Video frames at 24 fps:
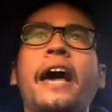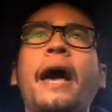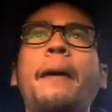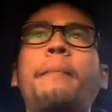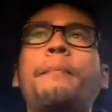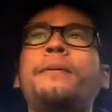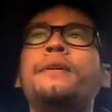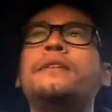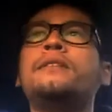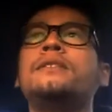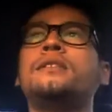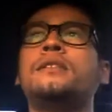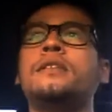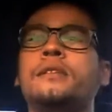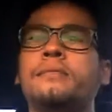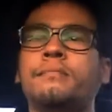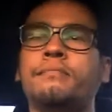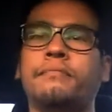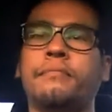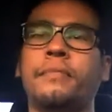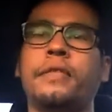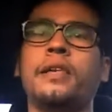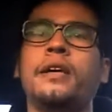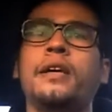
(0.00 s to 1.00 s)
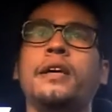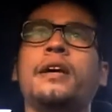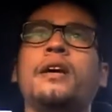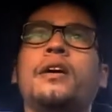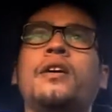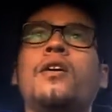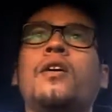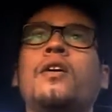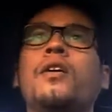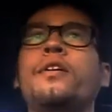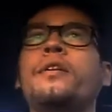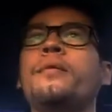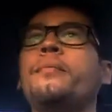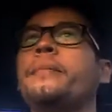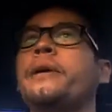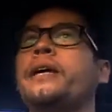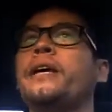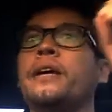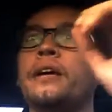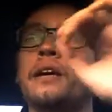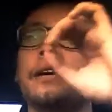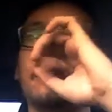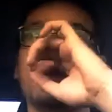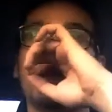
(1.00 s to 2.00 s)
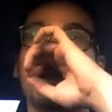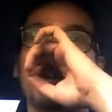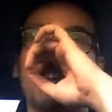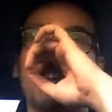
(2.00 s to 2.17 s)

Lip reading: happened to the economy